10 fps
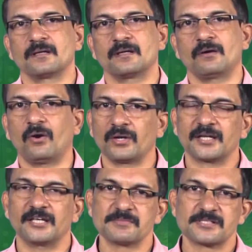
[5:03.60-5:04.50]
owner
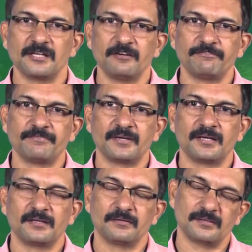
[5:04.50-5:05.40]
himself
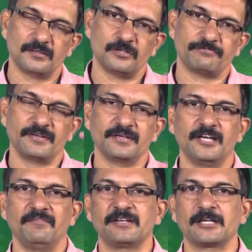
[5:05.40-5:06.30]
of an
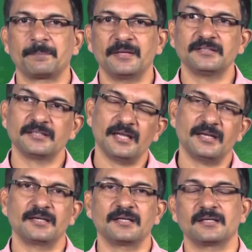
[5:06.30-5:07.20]
elevated plinth
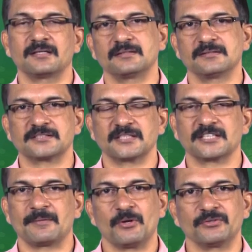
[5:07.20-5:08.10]
and the
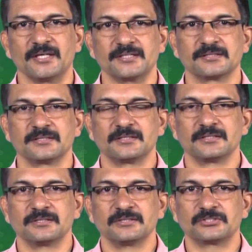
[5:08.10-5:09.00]
structure above that.
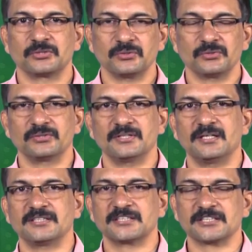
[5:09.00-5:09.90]
So, the
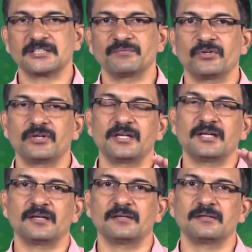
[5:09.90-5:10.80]
discussion would
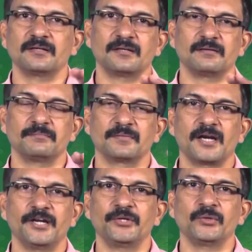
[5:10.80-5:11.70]

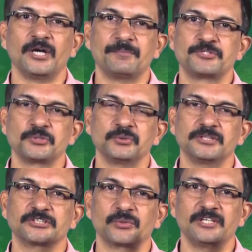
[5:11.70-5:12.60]
continue up to
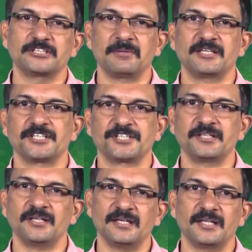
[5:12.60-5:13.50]
the soil
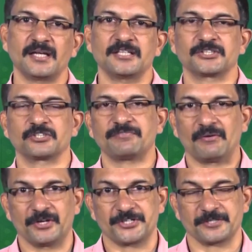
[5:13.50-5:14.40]
stabilization and the construction of
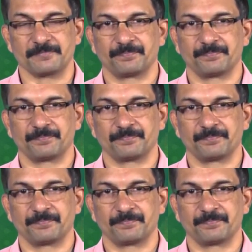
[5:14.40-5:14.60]
foundation.